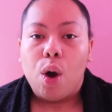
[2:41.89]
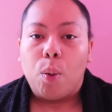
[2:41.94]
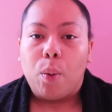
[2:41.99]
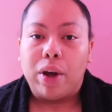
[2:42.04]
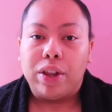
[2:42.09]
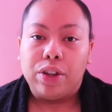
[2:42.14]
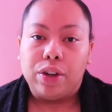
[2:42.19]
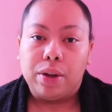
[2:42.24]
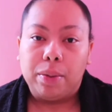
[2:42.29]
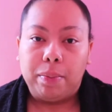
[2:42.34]

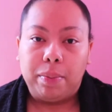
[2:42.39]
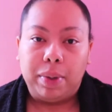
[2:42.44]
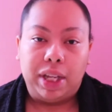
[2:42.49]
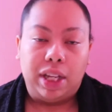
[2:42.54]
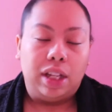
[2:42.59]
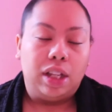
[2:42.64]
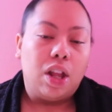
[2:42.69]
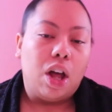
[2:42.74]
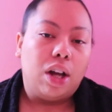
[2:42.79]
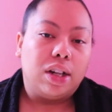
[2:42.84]
whether it
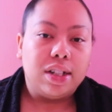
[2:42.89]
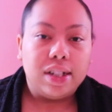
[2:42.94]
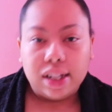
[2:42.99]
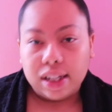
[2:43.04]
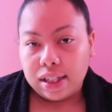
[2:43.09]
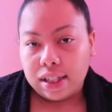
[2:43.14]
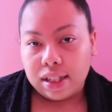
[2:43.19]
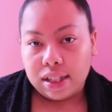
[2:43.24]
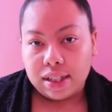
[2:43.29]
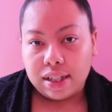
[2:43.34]
be long
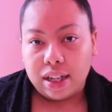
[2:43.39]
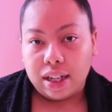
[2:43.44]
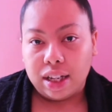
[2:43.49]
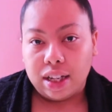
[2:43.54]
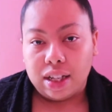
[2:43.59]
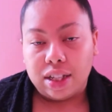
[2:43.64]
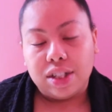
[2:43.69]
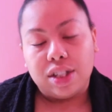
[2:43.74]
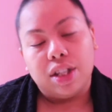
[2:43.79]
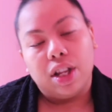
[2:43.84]

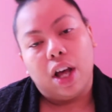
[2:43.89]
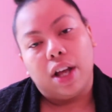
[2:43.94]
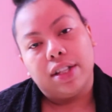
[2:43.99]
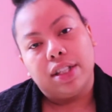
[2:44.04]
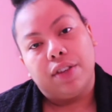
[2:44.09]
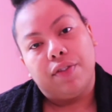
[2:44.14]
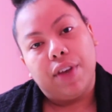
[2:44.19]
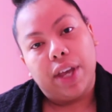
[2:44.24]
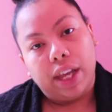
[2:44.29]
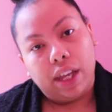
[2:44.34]
distance, loss
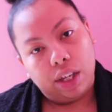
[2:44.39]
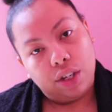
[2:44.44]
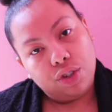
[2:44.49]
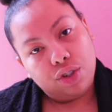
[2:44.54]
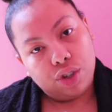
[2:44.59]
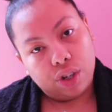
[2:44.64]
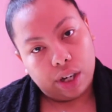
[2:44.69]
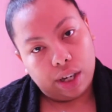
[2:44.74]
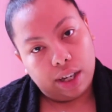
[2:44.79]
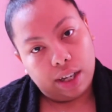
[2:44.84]
of
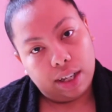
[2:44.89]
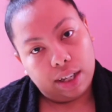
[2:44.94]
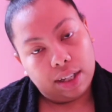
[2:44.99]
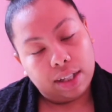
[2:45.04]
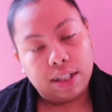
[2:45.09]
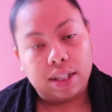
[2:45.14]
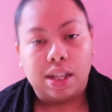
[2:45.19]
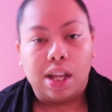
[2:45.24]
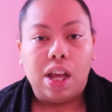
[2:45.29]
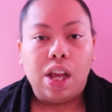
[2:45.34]

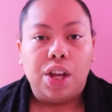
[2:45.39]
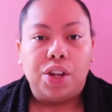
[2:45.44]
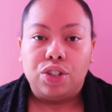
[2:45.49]
interest,